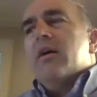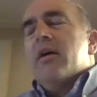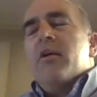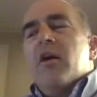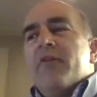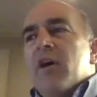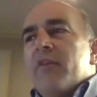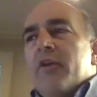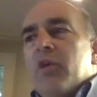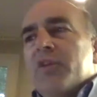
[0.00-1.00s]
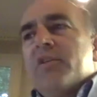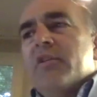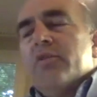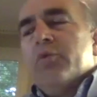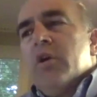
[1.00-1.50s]
you know, I've gotten the question
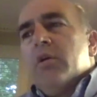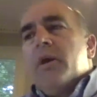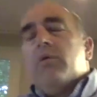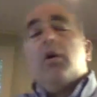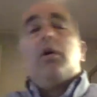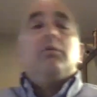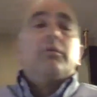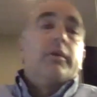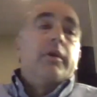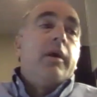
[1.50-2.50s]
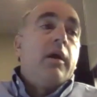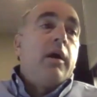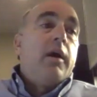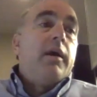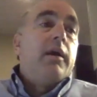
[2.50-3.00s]
as well about, well, can
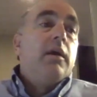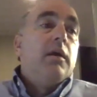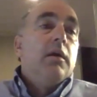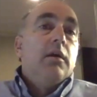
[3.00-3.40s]
I